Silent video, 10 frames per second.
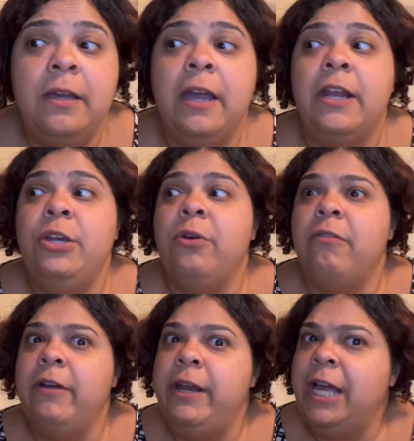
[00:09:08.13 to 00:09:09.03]
and you
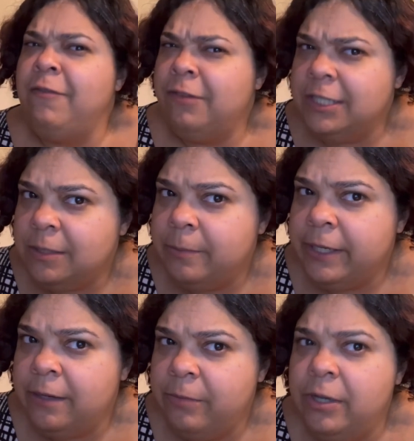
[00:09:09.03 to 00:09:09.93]
already have your lesson
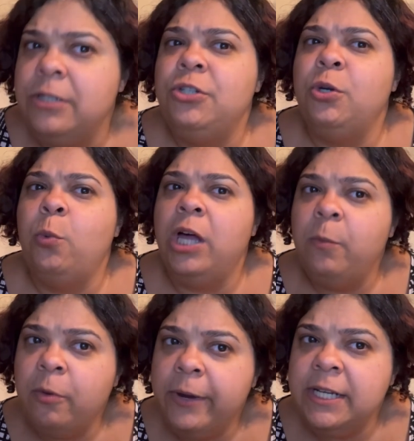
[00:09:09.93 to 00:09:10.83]
plan because you're a
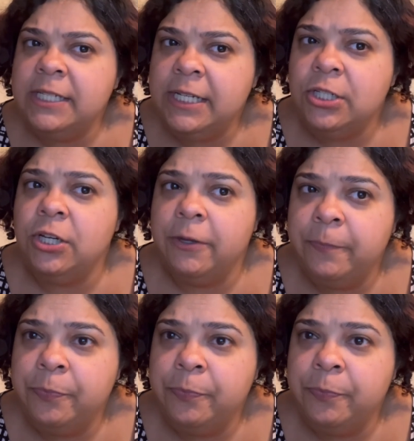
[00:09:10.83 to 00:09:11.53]
well-prepared teacher,